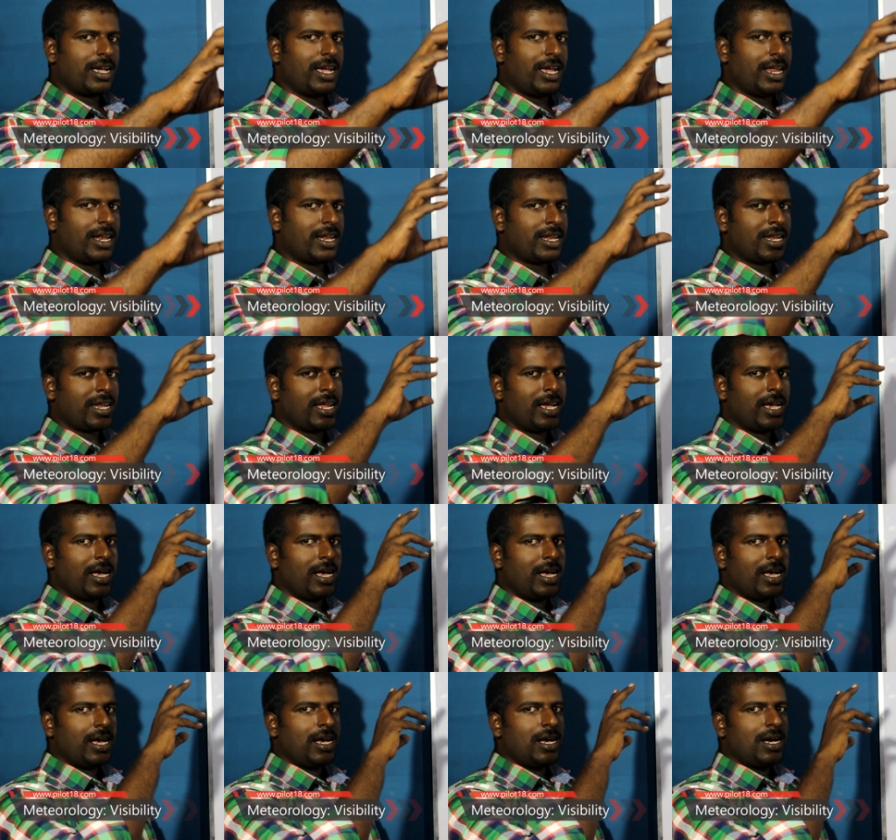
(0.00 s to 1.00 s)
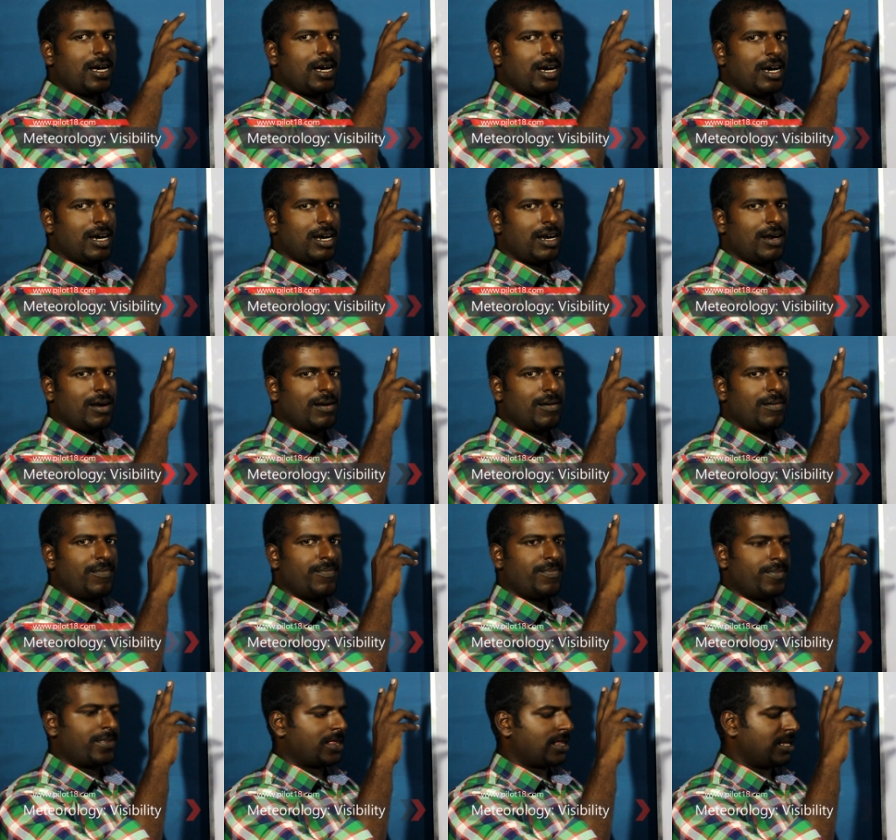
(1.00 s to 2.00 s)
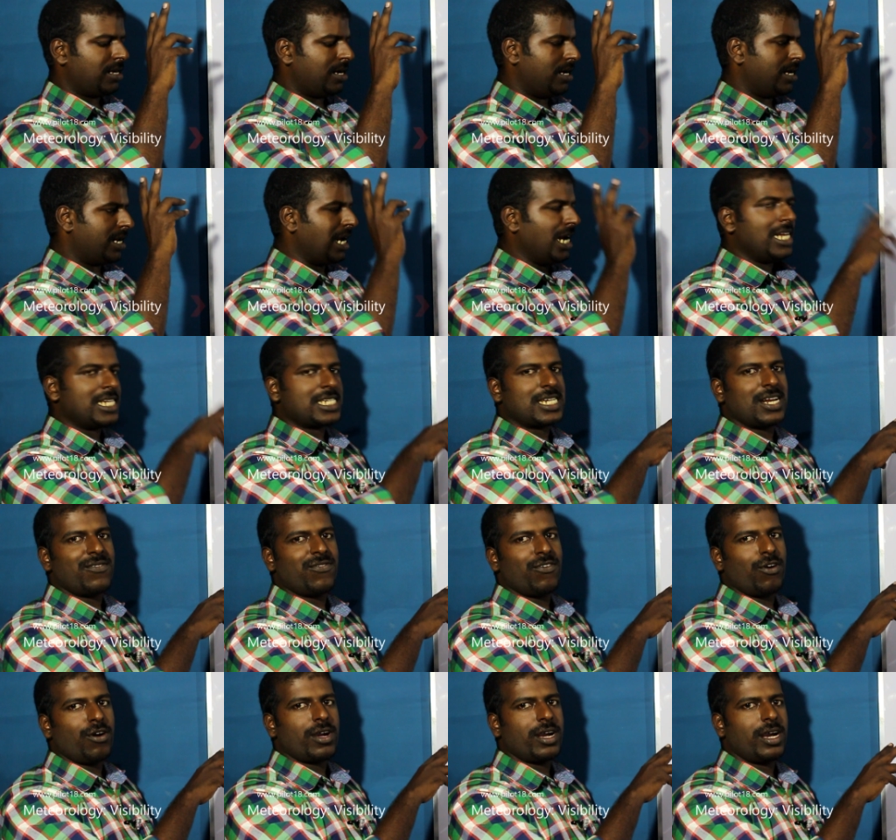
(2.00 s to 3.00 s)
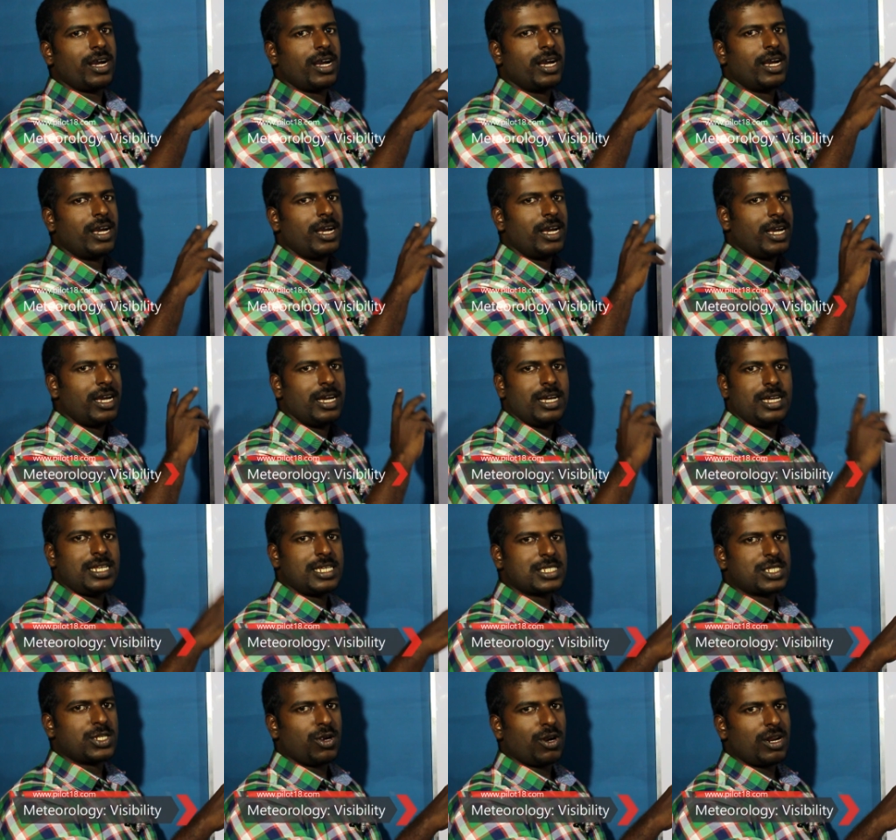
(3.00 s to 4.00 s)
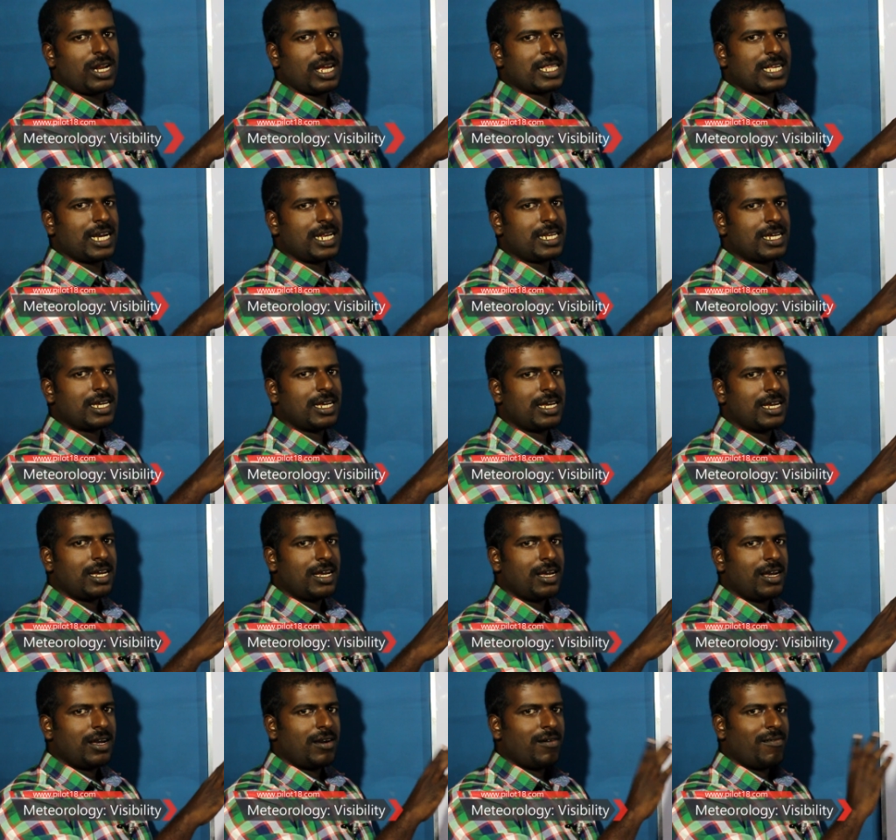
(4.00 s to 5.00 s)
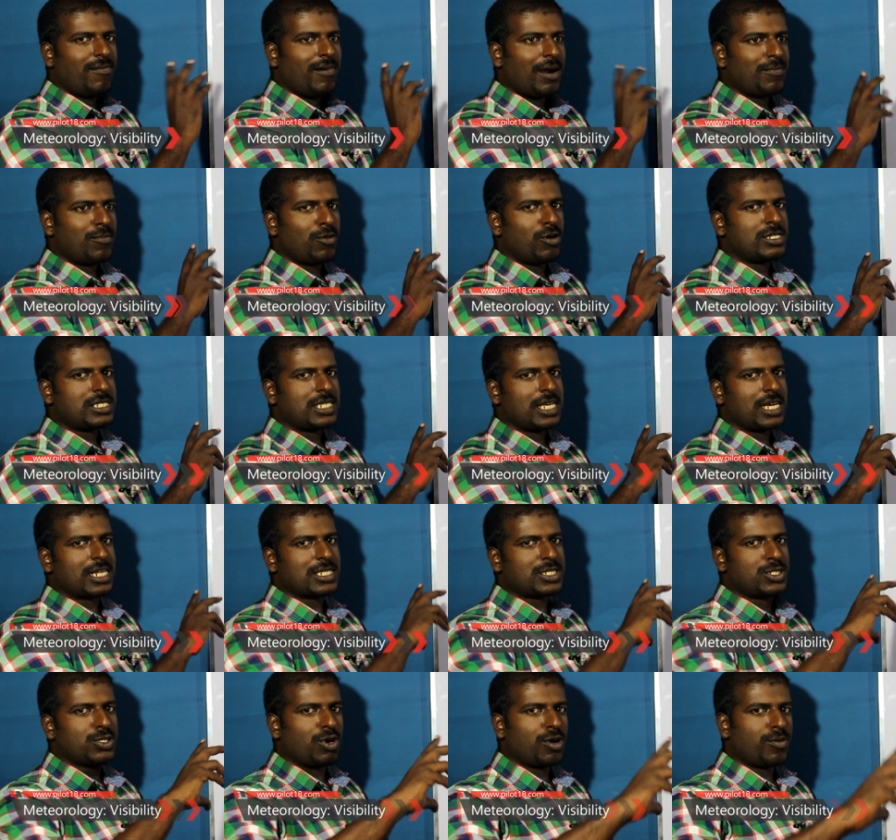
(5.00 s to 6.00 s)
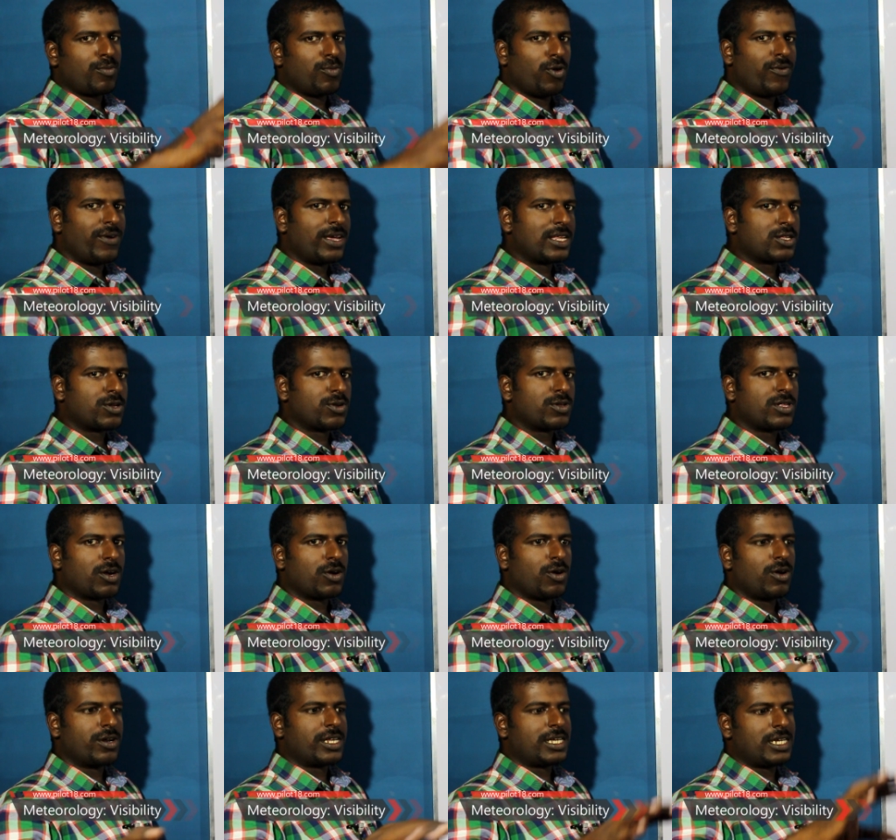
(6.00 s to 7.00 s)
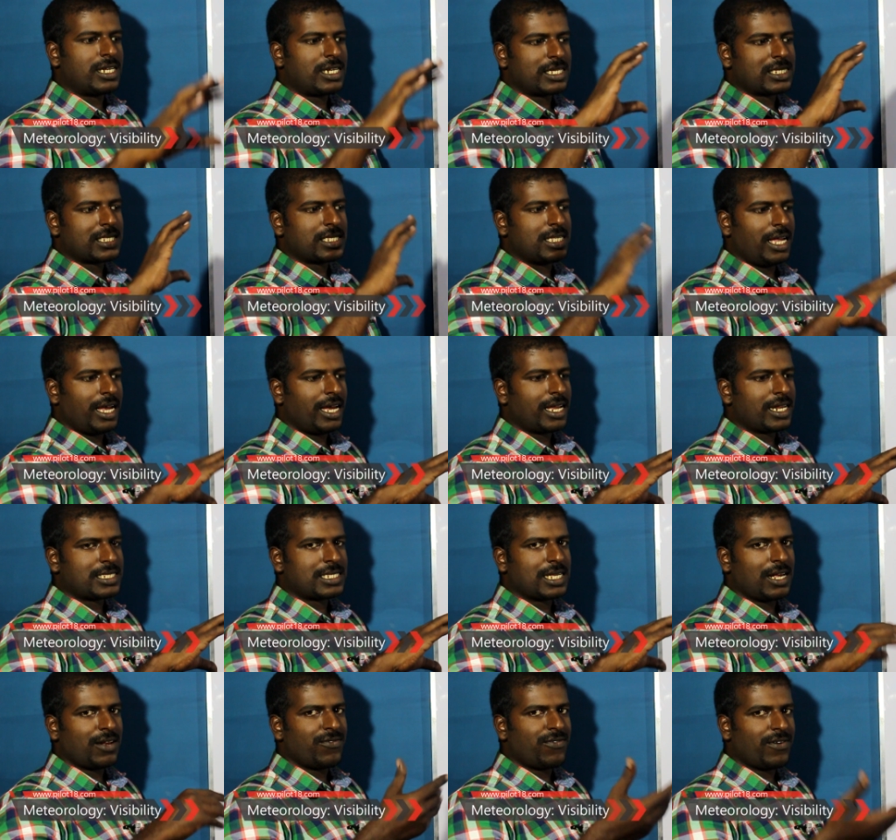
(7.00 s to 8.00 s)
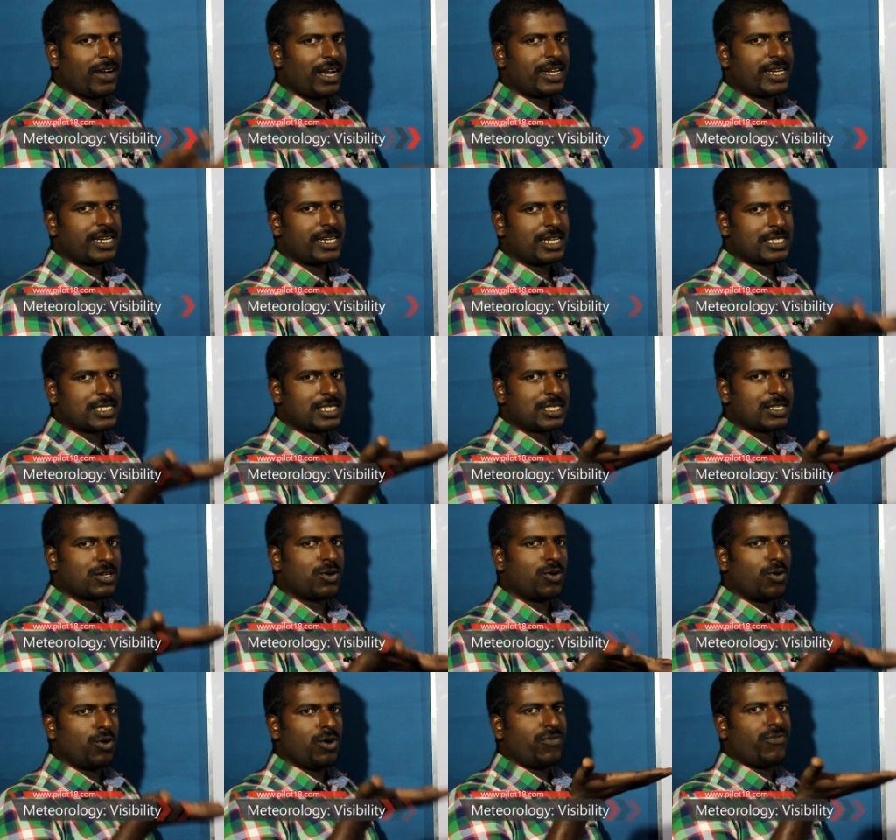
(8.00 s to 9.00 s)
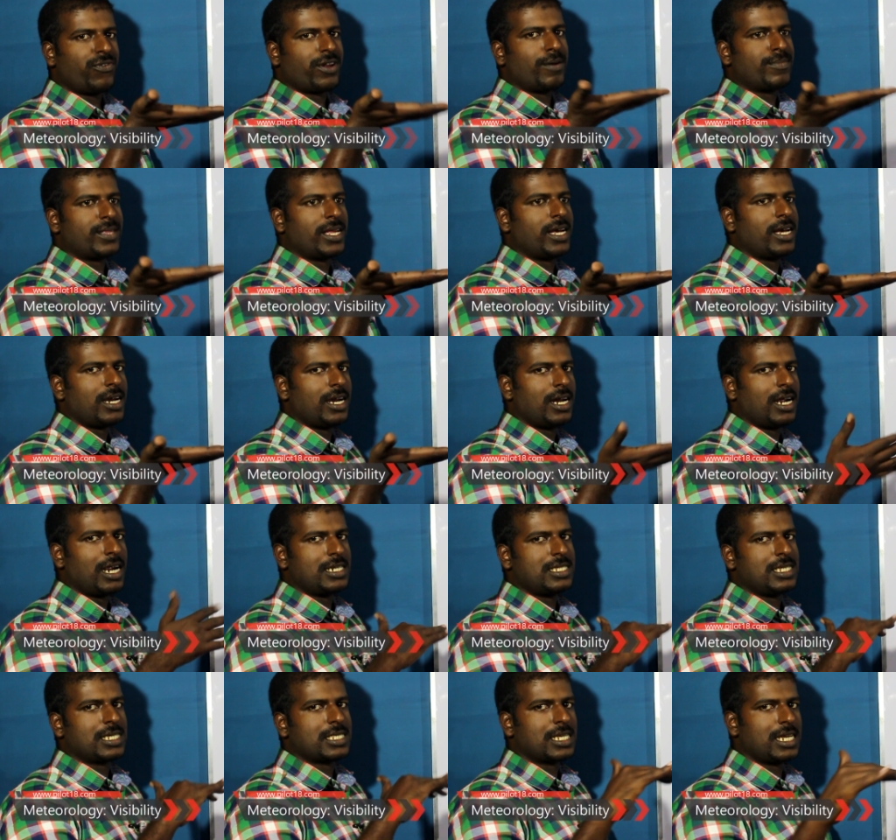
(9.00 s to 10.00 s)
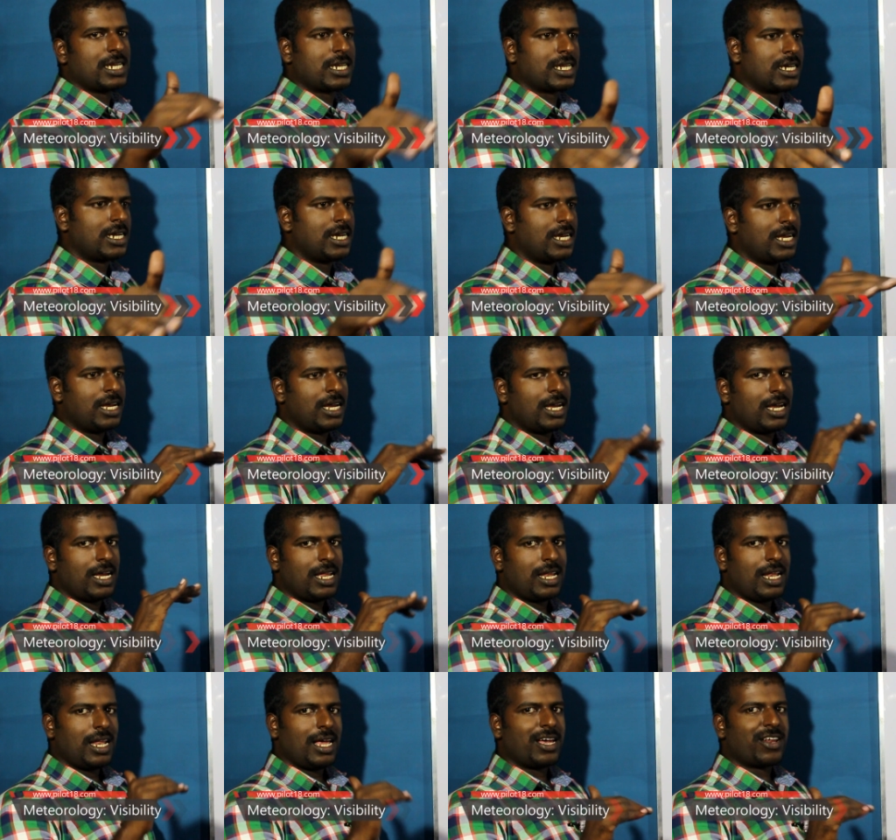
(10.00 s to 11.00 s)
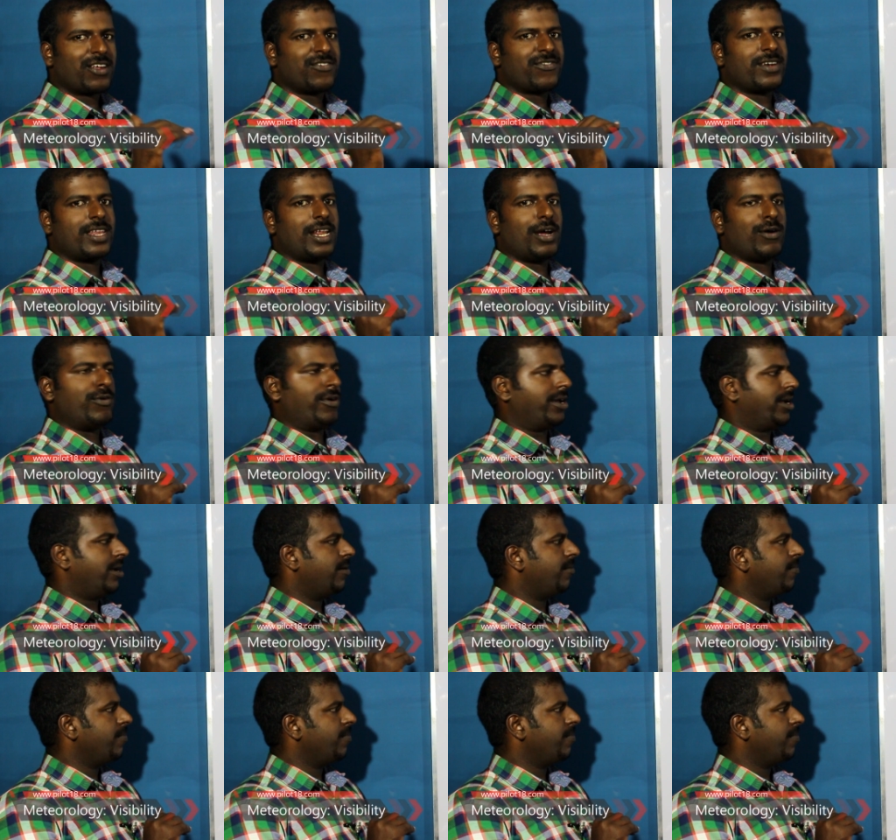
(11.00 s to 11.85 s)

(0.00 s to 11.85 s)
In um, uh, radiation fog, it is not like that. Warm moisture is not moving through the cold region, it is there itself and it is cool from the adjacent layer of ground.